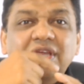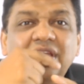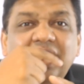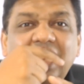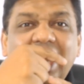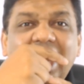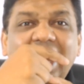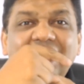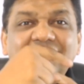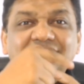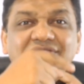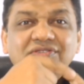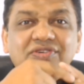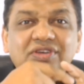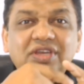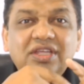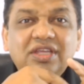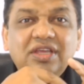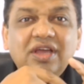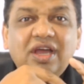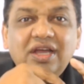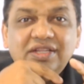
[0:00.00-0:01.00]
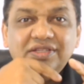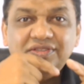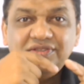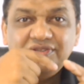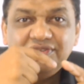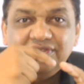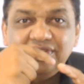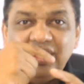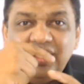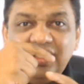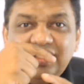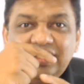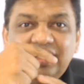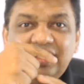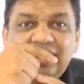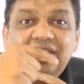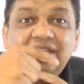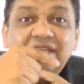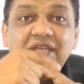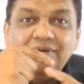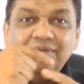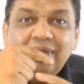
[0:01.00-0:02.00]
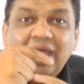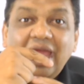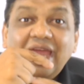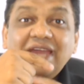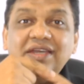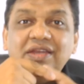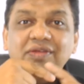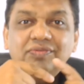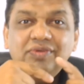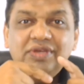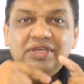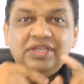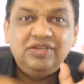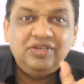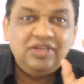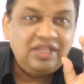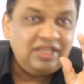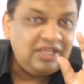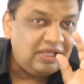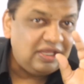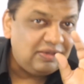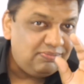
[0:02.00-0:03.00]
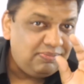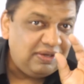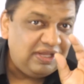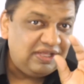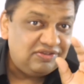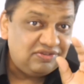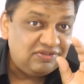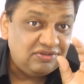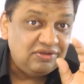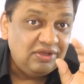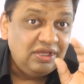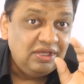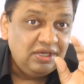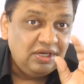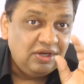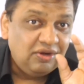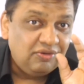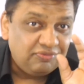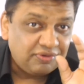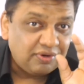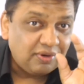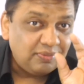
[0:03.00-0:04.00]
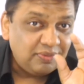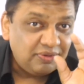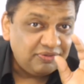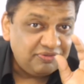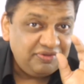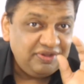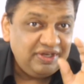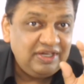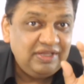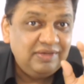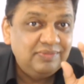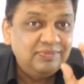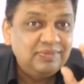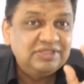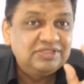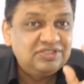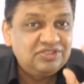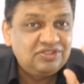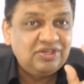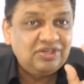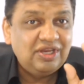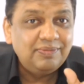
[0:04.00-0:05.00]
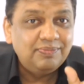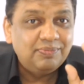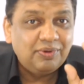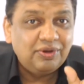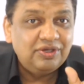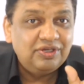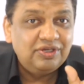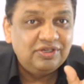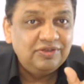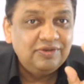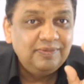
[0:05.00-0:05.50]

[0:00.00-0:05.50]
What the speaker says: as regards the activity taking place from a variable standpoint.